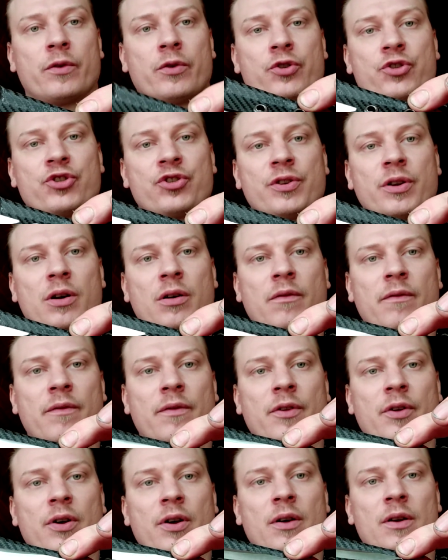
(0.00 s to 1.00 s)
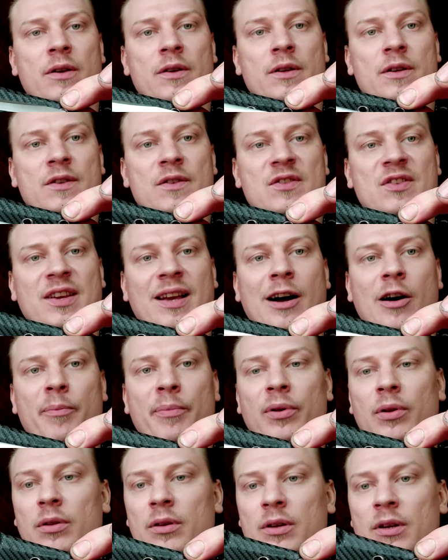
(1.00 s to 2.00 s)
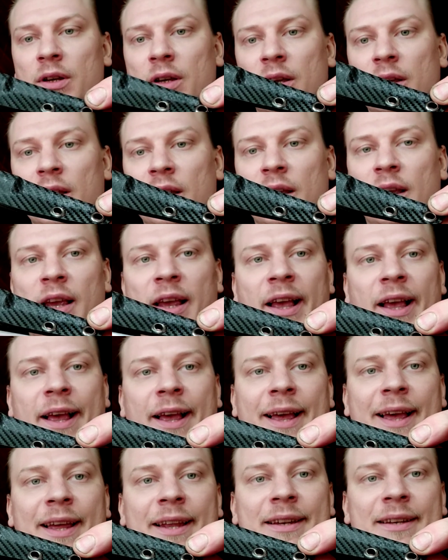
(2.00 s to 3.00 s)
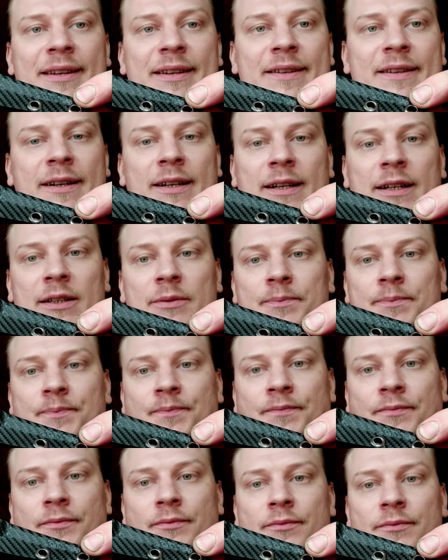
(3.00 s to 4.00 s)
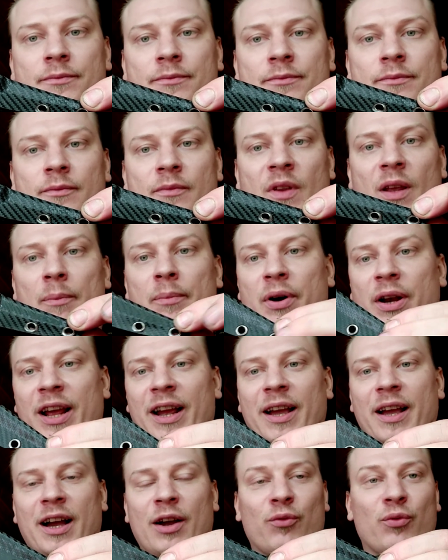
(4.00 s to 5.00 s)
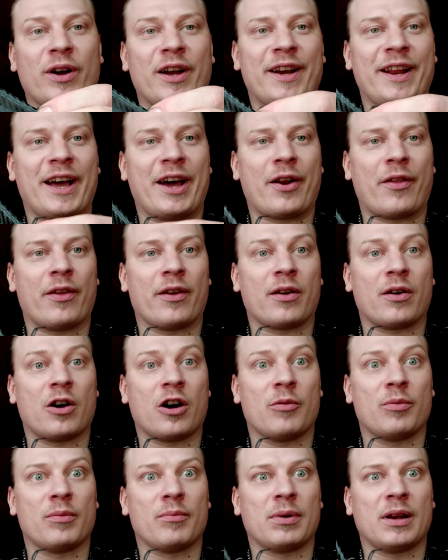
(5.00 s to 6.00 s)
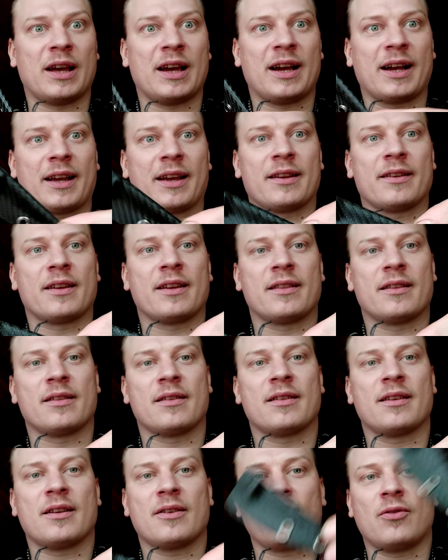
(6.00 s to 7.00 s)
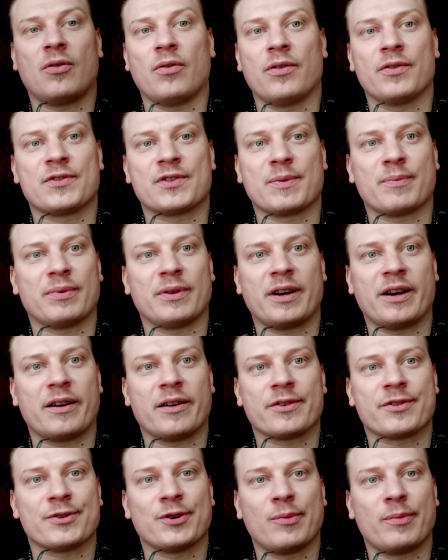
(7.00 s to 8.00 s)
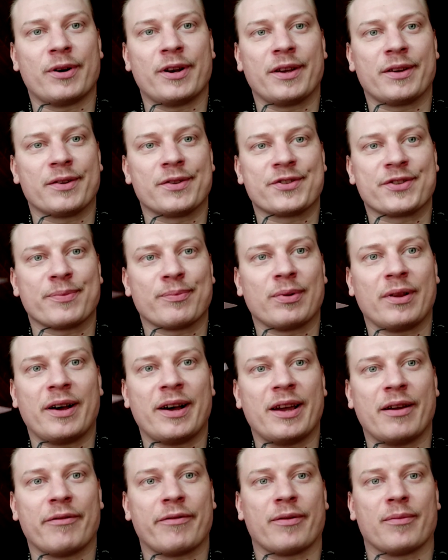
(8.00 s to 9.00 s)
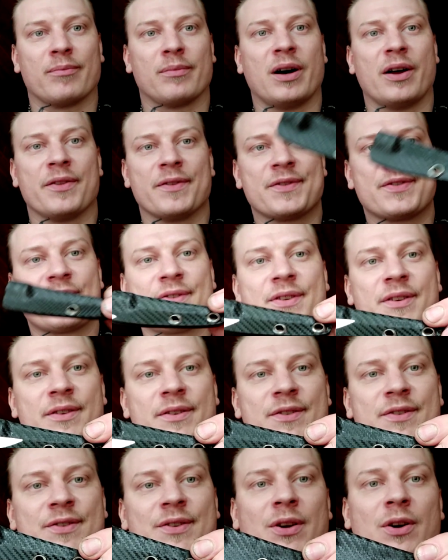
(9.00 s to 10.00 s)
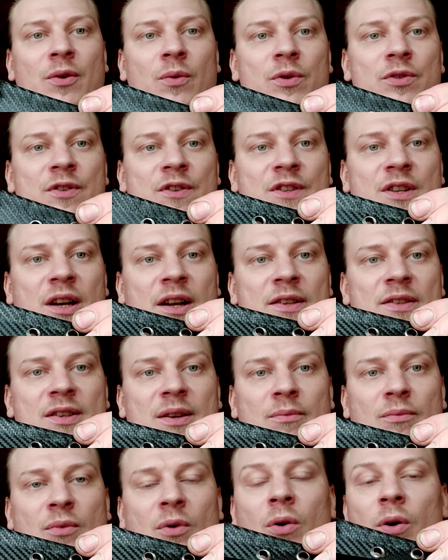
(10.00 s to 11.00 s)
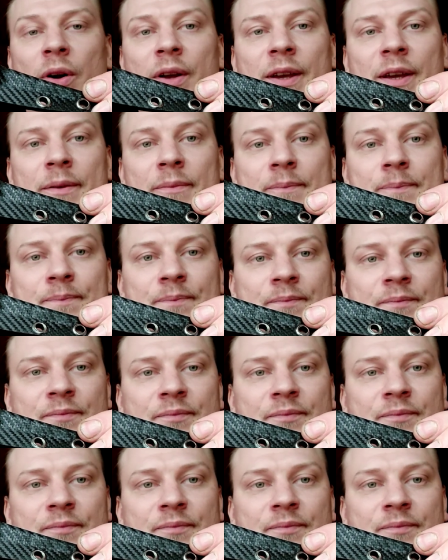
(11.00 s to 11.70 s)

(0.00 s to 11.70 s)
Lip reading: version of the scalpel, and but I ran out of the carbon black, and then all the suppliers, nobody could supply it for months. So we just got some more in,